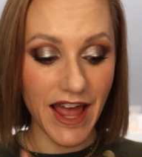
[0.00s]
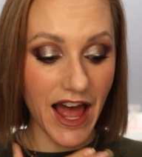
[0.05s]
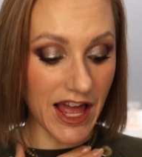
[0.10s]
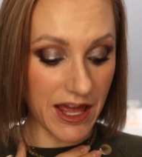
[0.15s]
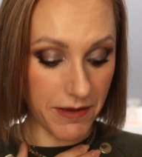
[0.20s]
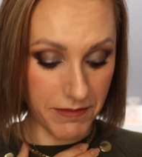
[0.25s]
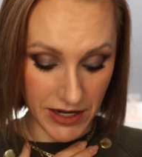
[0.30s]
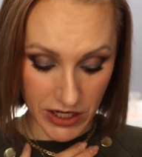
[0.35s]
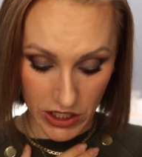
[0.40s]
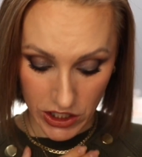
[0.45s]
I
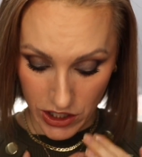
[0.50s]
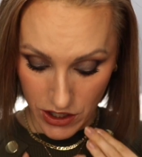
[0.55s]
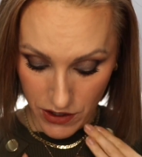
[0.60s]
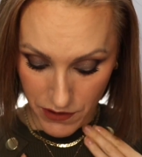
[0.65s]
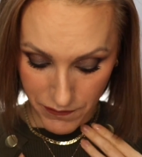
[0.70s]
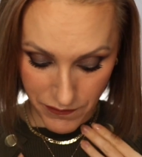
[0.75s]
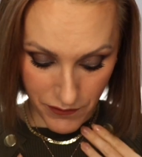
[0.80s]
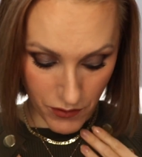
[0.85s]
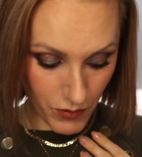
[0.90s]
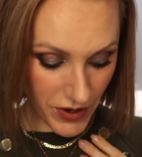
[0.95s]
am in
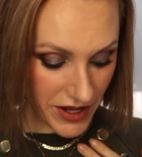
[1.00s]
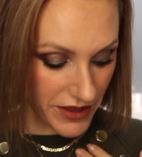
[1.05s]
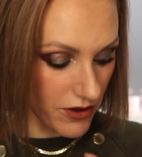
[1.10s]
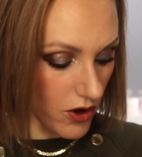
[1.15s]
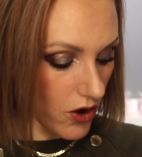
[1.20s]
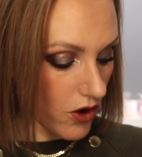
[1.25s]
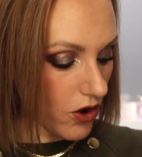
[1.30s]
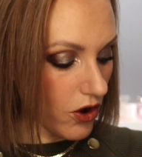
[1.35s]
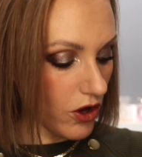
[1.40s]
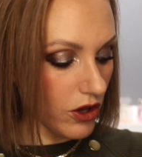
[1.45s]
love with
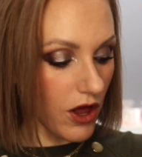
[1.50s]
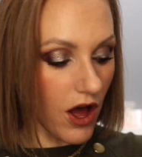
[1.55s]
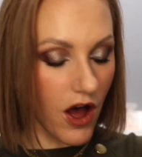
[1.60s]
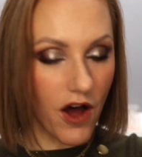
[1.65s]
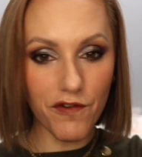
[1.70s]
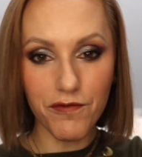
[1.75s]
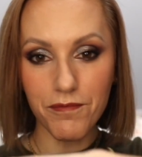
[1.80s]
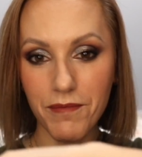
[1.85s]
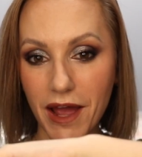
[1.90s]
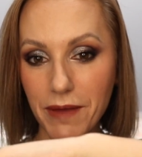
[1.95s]
all
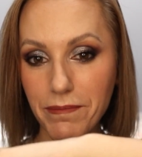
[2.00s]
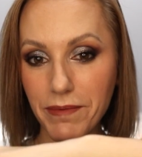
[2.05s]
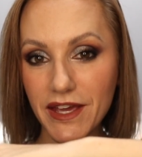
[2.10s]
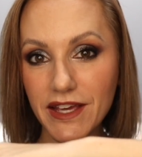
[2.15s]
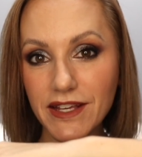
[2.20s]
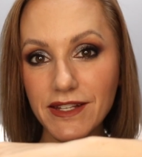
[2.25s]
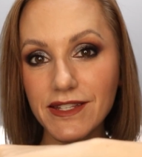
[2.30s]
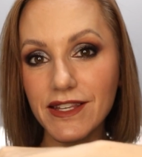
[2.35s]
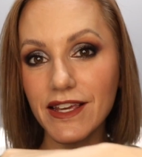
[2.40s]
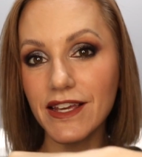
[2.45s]
of my
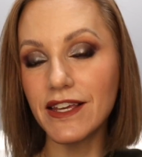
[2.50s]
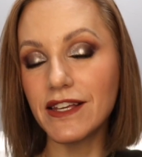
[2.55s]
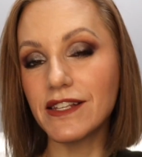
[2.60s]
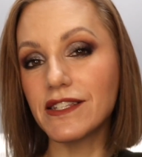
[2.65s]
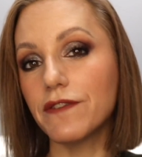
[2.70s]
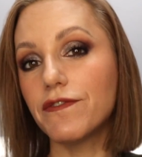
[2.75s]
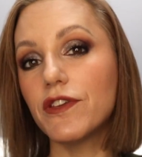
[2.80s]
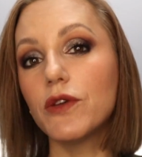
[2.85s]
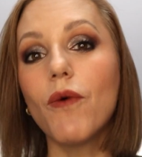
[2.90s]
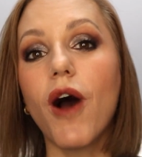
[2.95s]

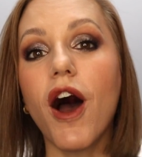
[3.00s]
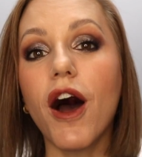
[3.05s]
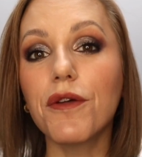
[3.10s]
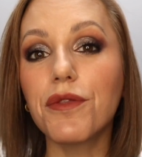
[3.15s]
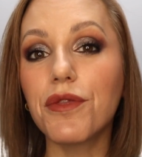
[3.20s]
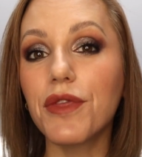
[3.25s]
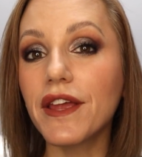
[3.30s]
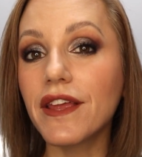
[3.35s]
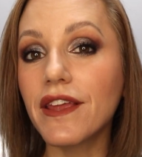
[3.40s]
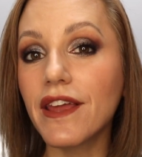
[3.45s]
pieces. If you are
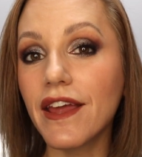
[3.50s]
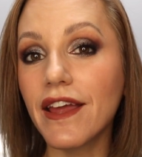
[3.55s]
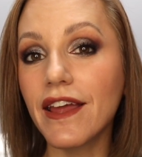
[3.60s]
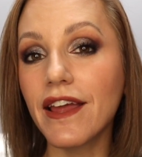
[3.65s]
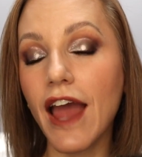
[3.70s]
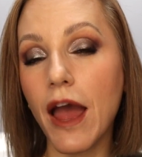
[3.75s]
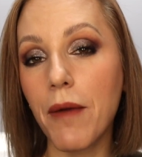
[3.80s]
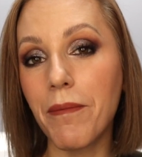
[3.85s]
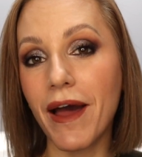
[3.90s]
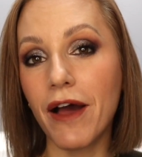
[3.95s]

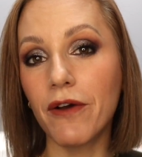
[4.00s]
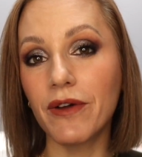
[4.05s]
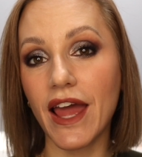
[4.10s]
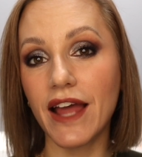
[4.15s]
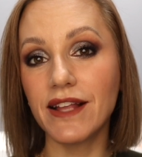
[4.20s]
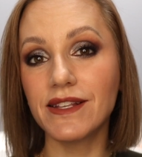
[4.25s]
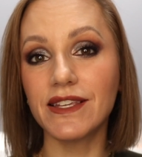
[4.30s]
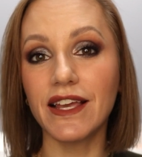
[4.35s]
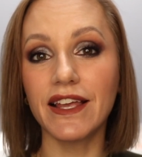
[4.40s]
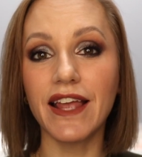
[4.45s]
thinking about
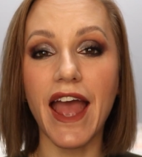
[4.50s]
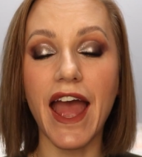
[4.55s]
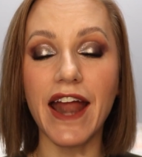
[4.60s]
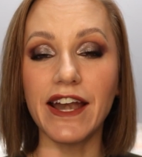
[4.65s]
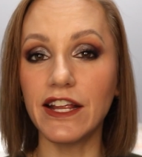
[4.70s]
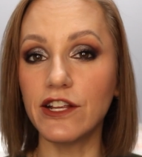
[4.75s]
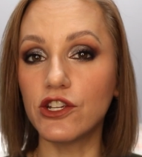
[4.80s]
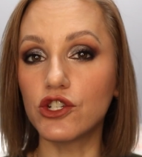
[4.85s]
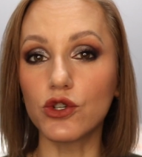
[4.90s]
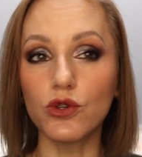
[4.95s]
getting
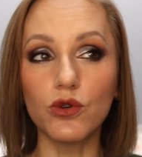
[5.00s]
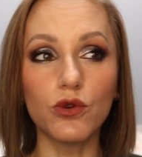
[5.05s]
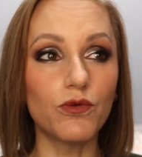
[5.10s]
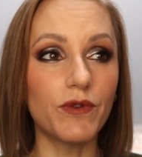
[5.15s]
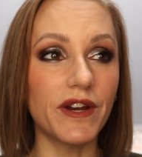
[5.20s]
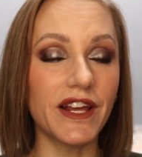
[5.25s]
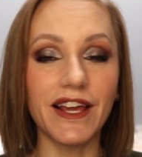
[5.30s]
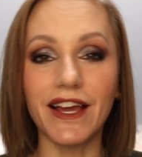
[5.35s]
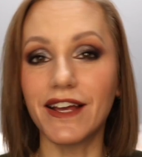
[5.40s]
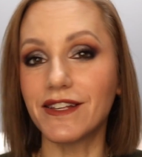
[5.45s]
any
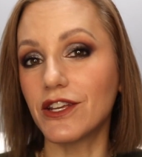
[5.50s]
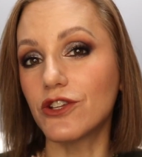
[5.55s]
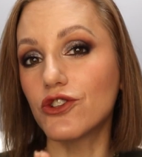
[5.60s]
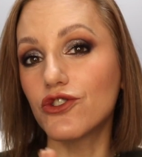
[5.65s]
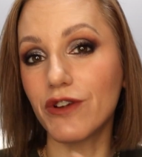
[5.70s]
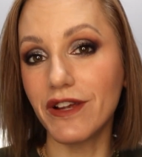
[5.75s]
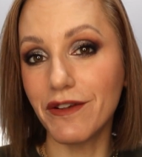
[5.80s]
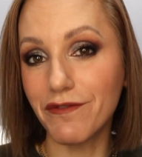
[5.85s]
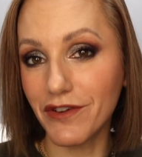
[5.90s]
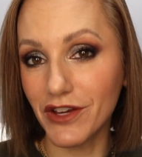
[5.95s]
jewellery as a
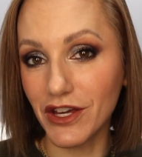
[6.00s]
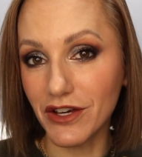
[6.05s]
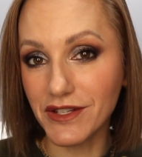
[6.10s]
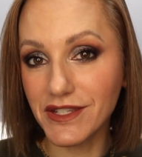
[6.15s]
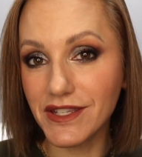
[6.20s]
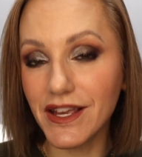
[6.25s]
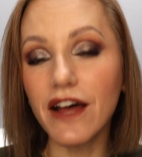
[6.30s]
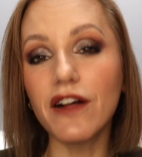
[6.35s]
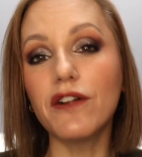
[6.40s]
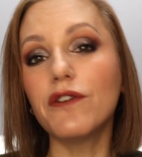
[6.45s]
treat for
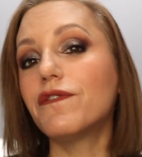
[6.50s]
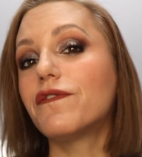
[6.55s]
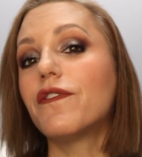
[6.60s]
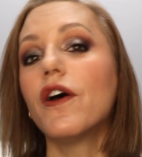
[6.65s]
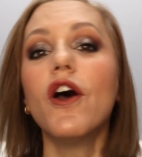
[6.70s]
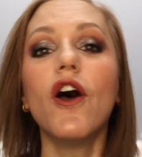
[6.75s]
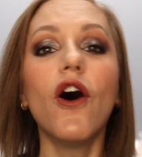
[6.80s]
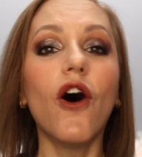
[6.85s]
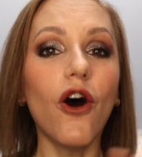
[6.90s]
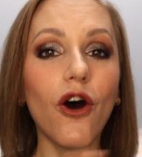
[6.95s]
yourself
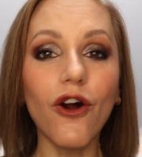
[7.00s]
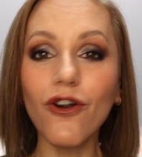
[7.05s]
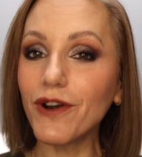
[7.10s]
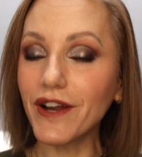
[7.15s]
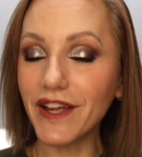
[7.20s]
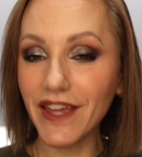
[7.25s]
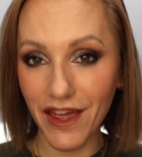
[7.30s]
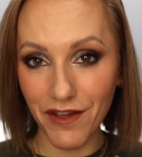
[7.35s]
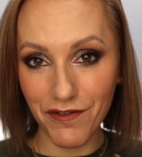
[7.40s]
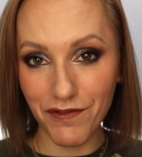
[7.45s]
or
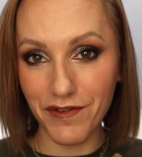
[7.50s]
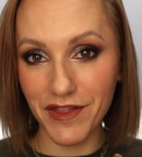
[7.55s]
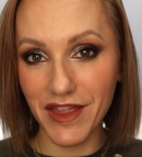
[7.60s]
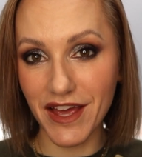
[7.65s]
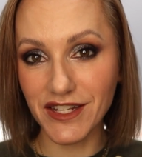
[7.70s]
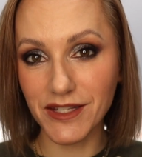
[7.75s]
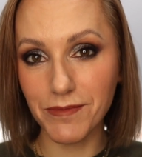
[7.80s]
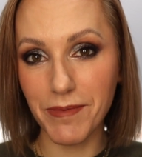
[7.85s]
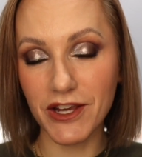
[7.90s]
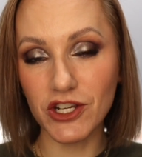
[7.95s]
a gift for
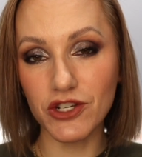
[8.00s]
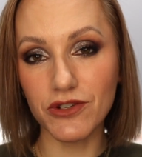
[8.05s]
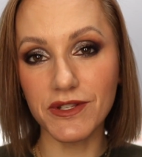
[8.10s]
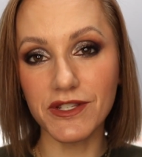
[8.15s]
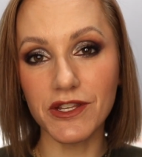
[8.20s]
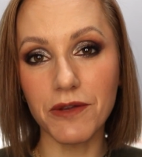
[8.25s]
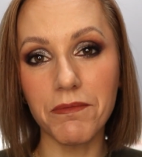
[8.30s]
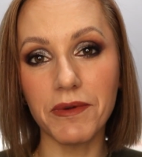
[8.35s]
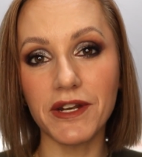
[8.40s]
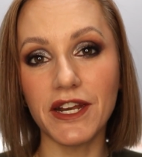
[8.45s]
that special
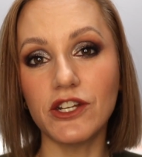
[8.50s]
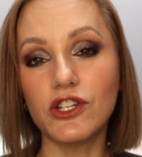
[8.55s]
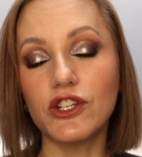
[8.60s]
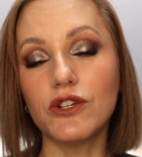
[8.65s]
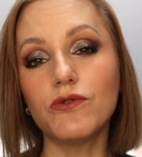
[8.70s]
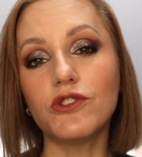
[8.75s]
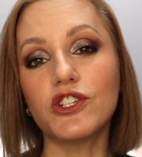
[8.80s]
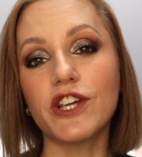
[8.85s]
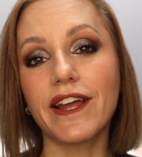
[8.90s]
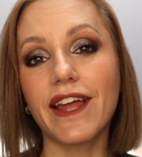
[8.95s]
somebody,
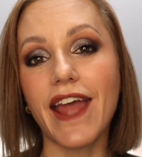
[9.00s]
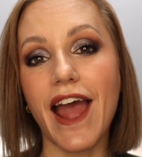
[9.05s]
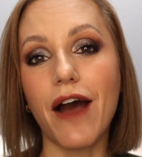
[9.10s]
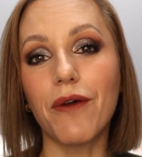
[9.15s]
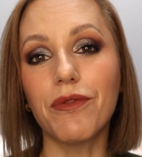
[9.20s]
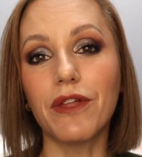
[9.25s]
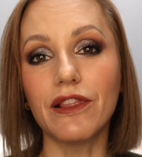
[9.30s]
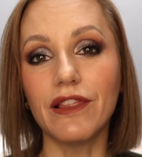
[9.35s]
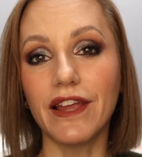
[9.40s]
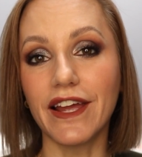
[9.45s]
do check
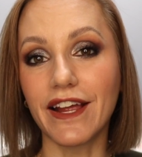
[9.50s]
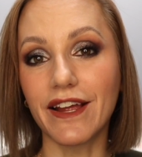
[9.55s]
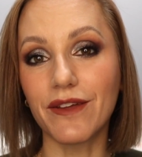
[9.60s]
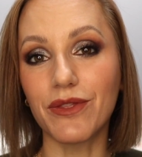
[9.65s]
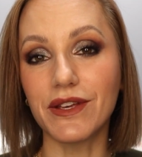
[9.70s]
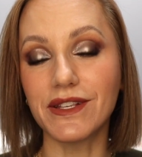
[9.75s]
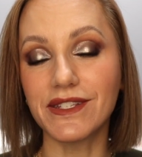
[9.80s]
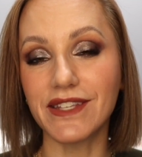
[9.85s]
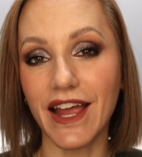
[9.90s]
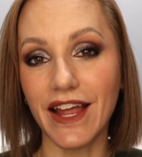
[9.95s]
out the link
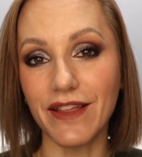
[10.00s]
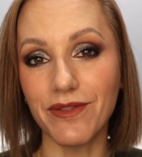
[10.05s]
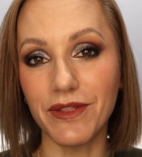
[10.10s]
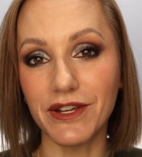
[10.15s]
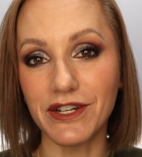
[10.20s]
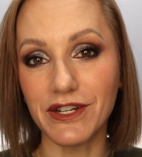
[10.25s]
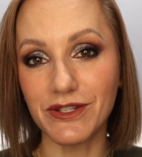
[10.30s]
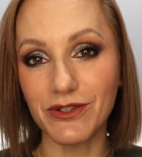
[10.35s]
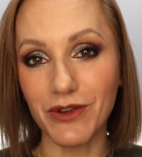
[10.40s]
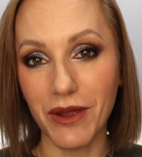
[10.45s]
that's in
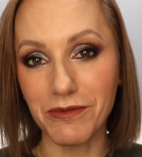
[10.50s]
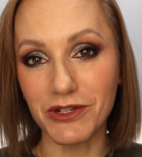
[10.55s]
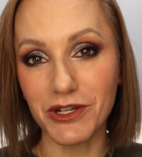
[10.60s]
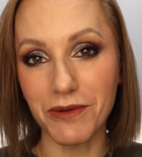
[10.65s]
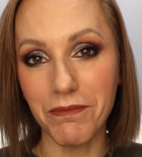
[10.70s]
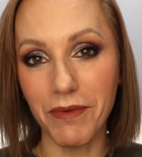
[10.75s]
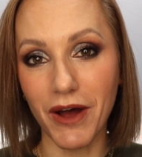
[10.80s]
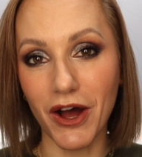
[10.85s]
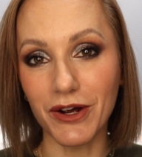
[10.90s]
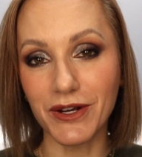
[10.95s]
the
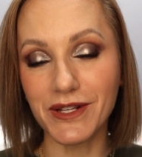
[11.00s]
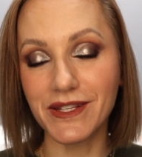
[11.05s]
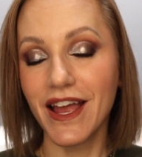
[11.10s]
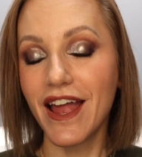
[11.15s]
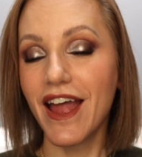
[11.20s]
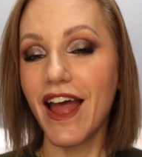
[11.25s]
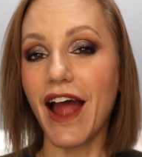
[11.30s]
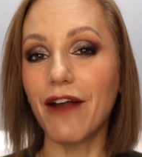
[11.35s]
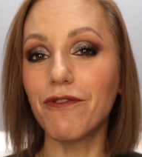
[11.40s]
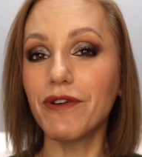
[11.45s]
description box.
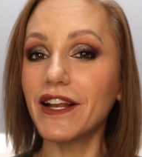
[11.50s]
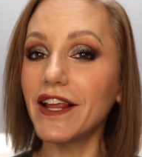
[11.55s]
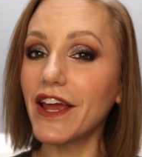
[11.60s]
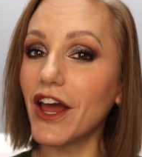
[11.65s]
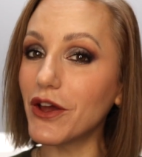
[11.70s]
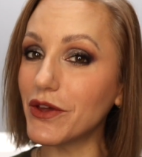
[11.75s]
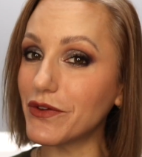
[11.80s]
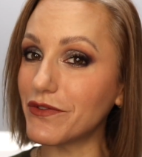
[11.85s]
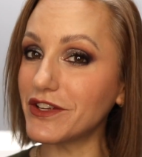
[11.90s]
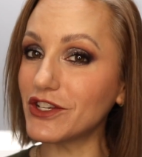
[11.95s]
I really
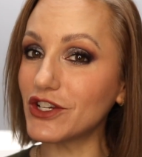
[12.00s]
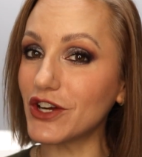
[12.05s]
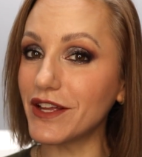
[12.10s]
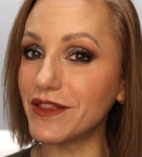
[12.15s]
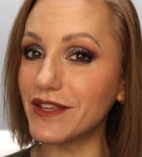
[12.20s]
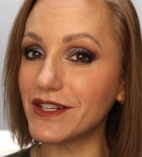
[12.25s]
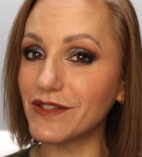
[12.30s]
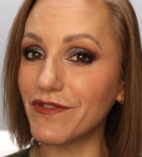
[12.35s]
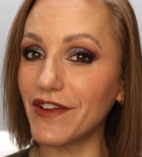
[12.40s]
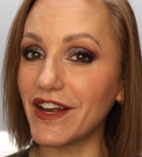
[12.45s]
hope you've
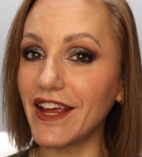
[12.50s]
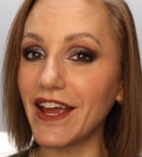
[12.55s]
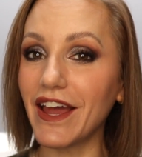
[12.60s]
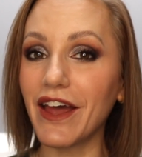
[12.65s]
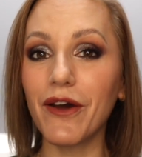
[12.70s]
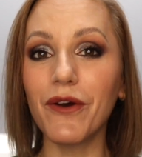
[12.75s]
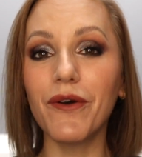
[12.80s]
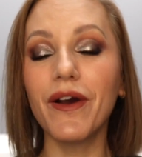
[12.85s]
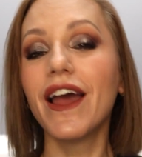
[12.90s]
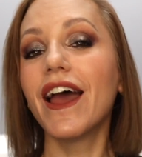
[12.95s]
enjoyed this
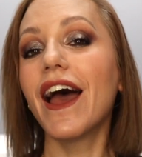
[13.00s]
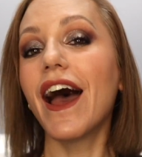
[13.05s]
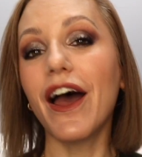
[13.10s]
video.